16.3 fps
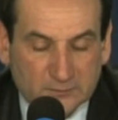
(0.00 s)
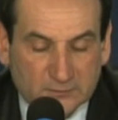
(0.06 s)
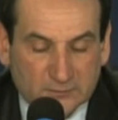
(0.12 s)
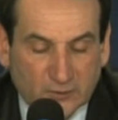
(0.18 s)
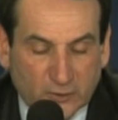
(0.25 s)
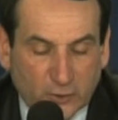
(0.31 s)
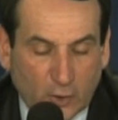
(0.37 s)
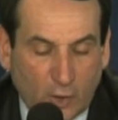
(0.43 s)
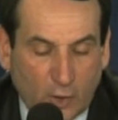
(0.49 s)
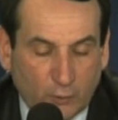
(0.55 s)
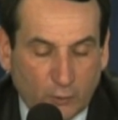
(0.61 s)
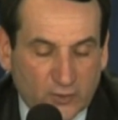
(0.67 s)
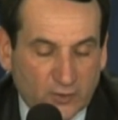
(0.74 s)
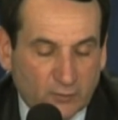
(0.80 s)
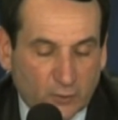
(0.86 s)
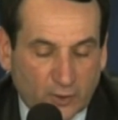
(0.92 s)
you can
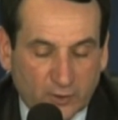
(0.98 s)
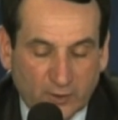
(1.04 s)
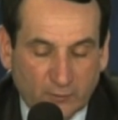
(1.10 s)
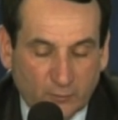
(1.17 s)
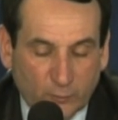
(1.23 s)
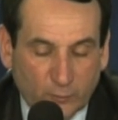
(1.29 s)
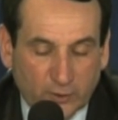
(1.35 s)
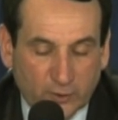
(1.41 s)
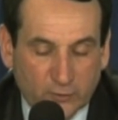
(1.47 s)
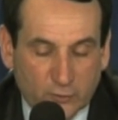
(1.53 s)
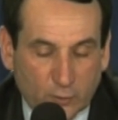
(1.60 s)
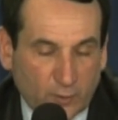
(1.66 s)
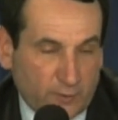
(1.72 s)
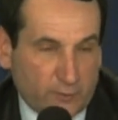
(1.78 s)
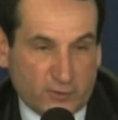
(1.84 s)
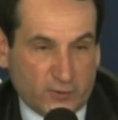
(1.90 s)
always look. We could
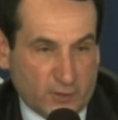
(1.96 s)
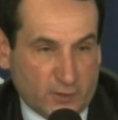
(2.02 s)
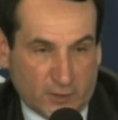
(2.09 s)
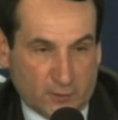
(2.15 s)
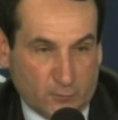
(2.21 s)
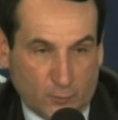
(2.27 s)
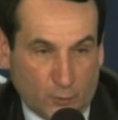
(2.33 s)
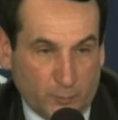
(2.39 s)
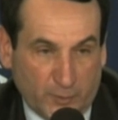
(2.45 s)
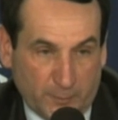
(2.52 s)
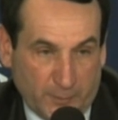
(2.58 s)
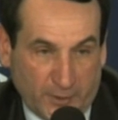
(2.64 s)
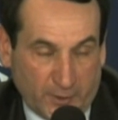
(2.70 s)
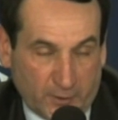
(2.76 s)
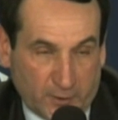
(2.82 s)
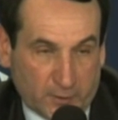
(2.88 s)
do everything a little bit
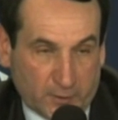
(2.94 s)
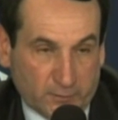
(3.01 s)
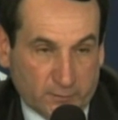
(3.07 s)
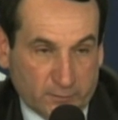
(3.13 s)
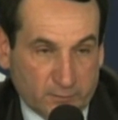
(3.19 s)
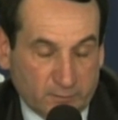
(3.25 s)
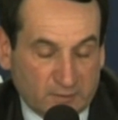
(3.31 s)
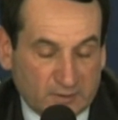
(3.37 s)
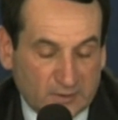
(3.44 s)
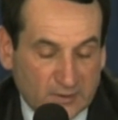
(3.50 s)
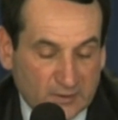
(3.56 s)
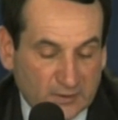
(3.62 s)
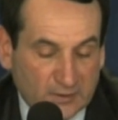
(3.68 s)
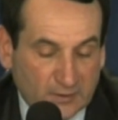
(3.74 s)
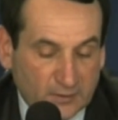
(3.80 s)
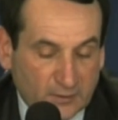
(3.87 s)
better.
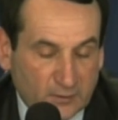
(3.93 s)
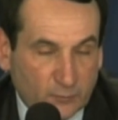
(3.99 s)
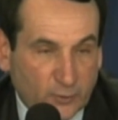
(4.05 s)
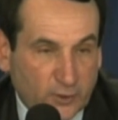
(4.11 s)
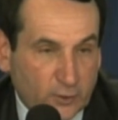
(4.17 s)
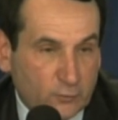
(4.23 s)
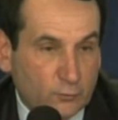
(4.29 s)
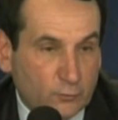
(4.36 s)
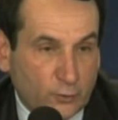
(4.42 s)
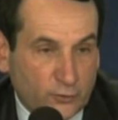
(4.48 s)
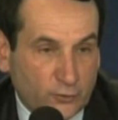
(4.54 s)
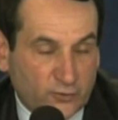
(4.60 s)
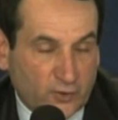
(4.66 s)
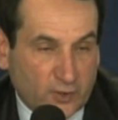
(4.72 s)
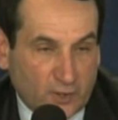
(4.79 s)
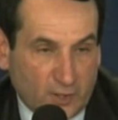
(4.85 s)
We didn't
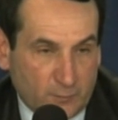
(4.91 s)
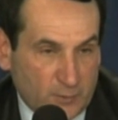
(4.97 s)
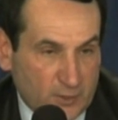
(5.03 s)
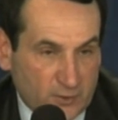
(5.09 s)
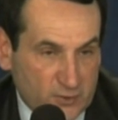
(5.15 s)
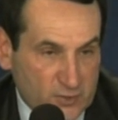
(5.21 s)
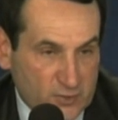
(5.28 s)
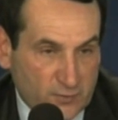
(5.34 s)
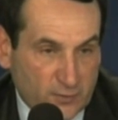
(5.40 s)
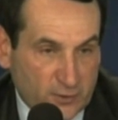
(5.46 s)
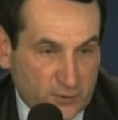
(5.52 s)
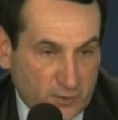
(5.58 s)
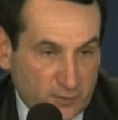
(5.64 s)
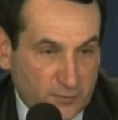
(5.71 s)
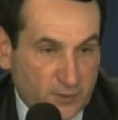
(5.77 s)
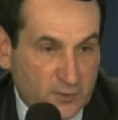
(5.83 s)
lose the game because of our
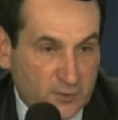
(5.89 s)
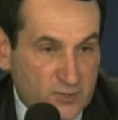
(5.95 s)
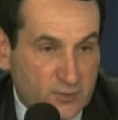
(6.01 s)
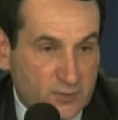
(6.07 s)
defense.